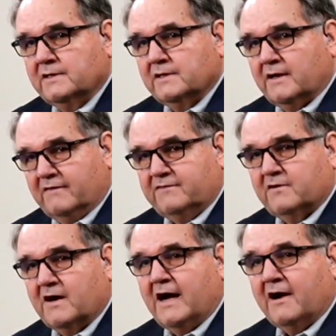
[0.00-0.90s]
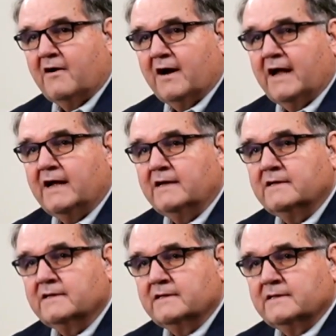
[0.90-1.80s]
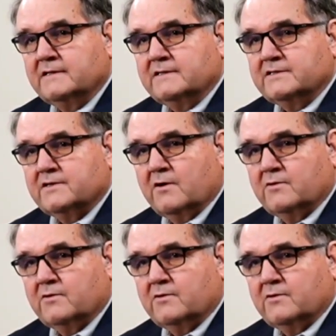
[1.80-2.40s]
of your IRA, so